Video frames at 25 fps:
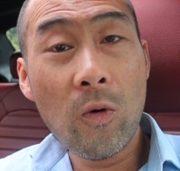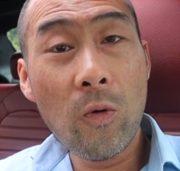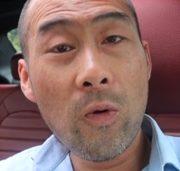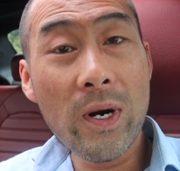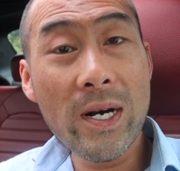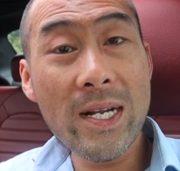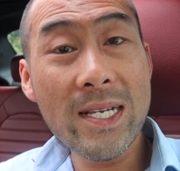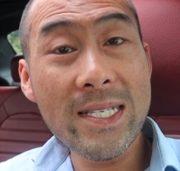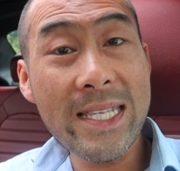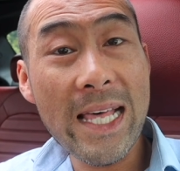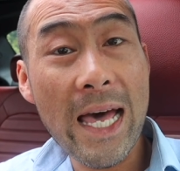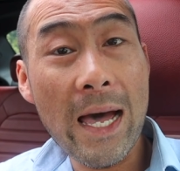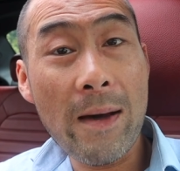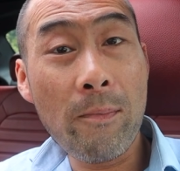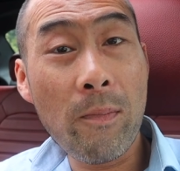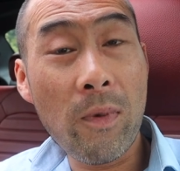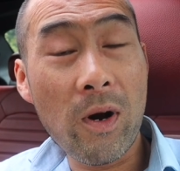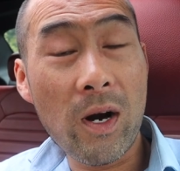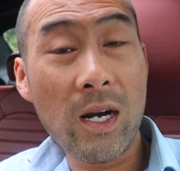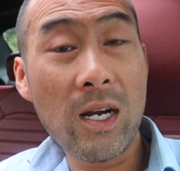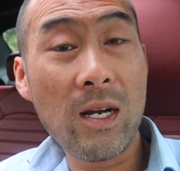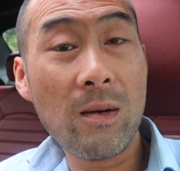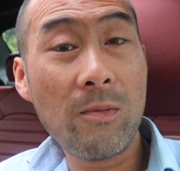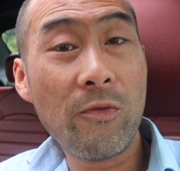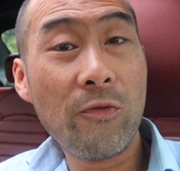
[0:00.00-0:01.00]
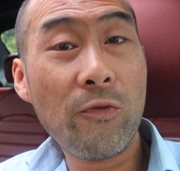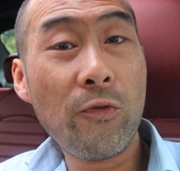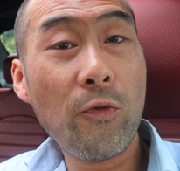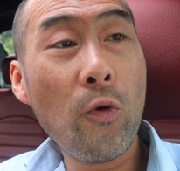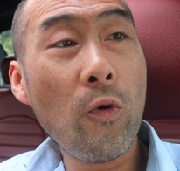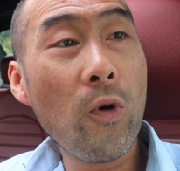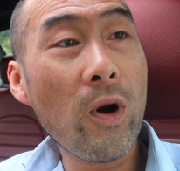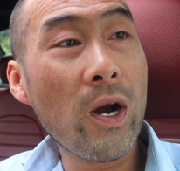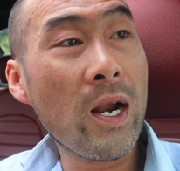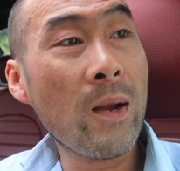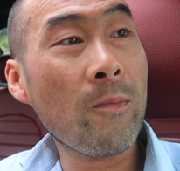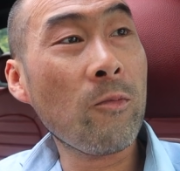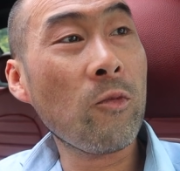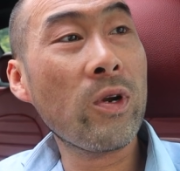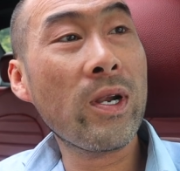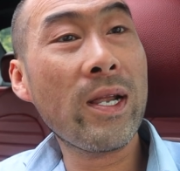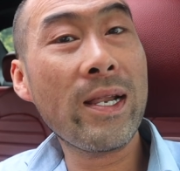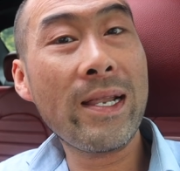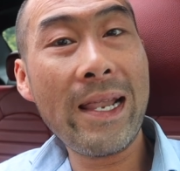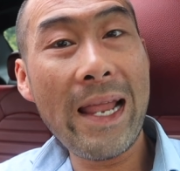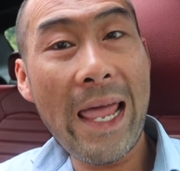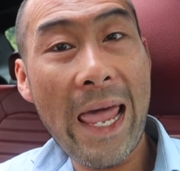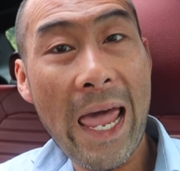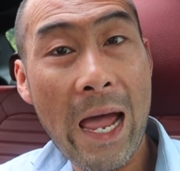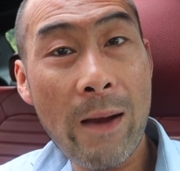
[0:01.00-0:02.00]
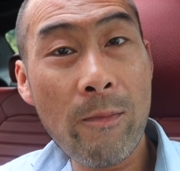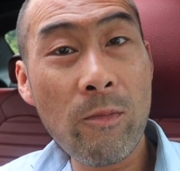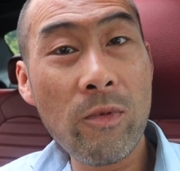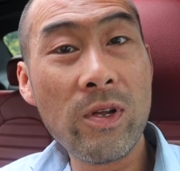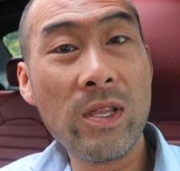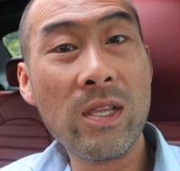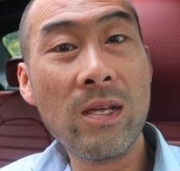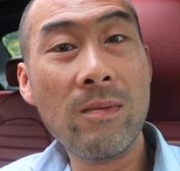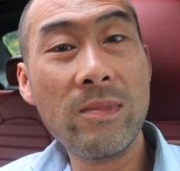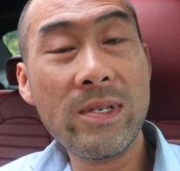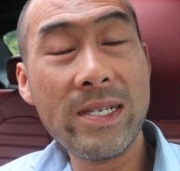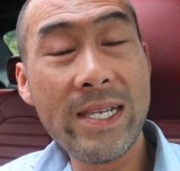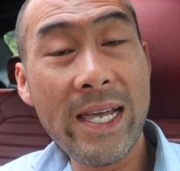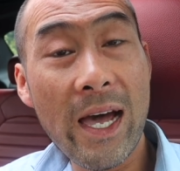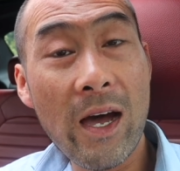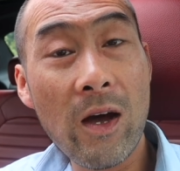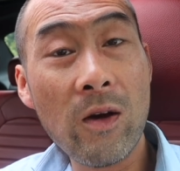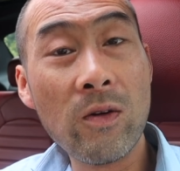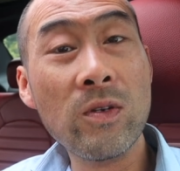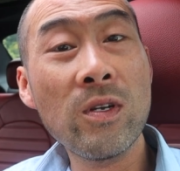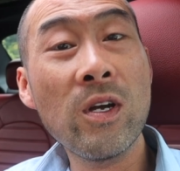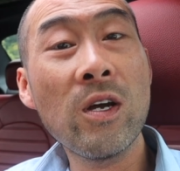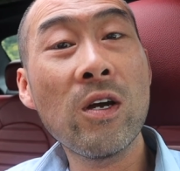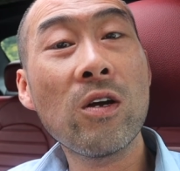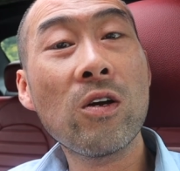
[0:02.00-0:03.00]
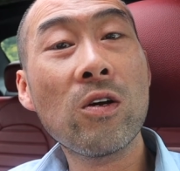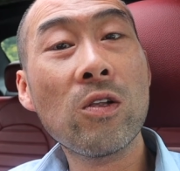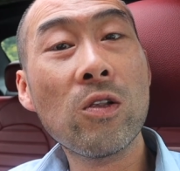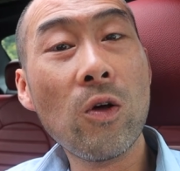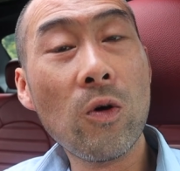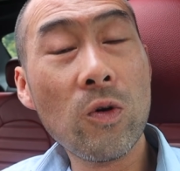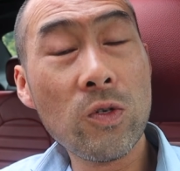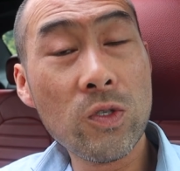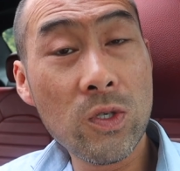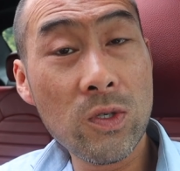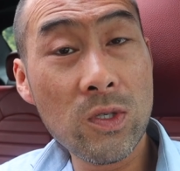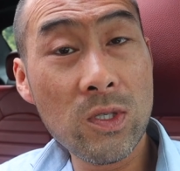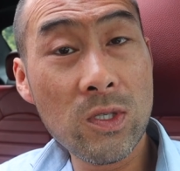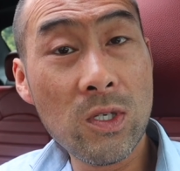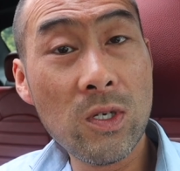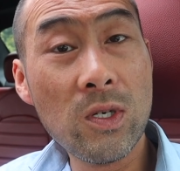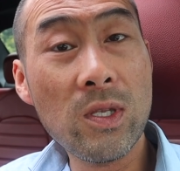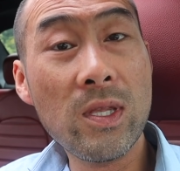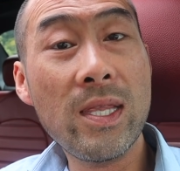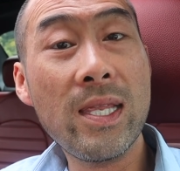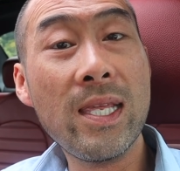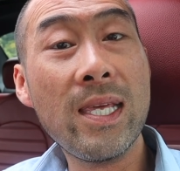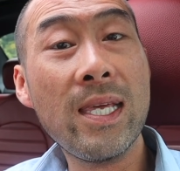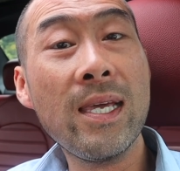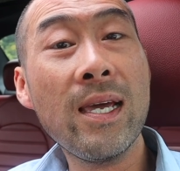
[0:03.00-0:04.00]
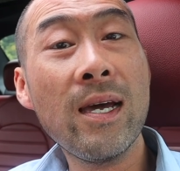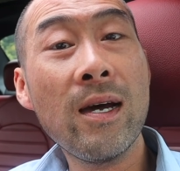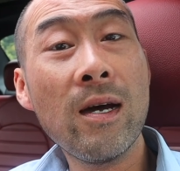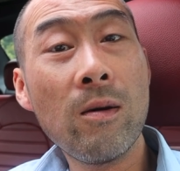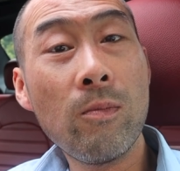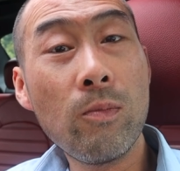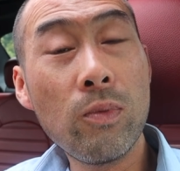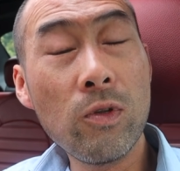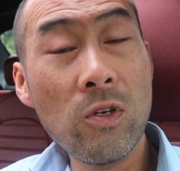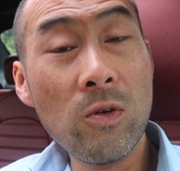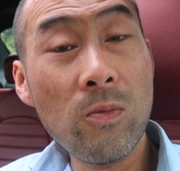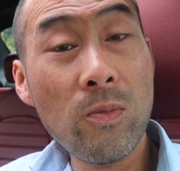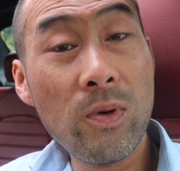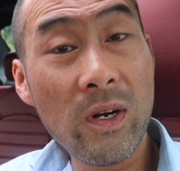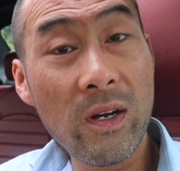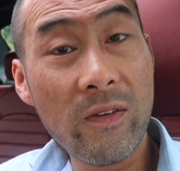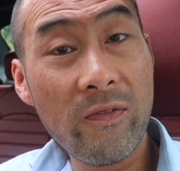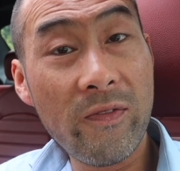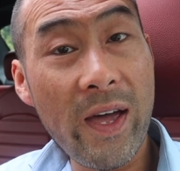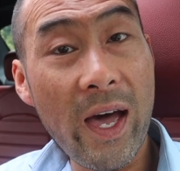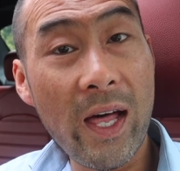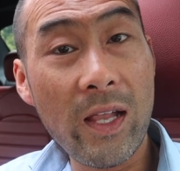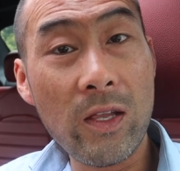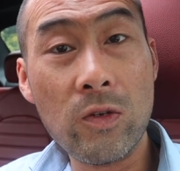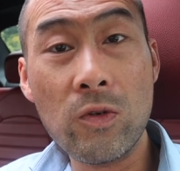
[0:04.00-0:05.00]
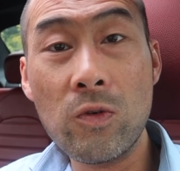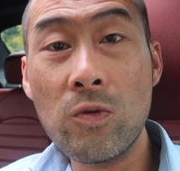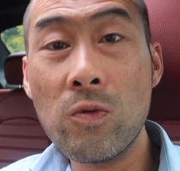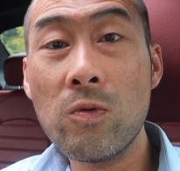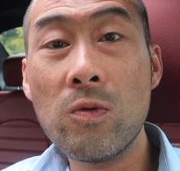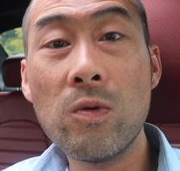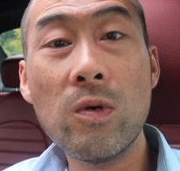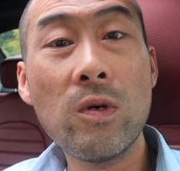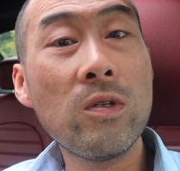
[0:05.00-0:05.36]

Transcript: What is that markup for? And I'm going to hammer them down closer to the Blue Book value.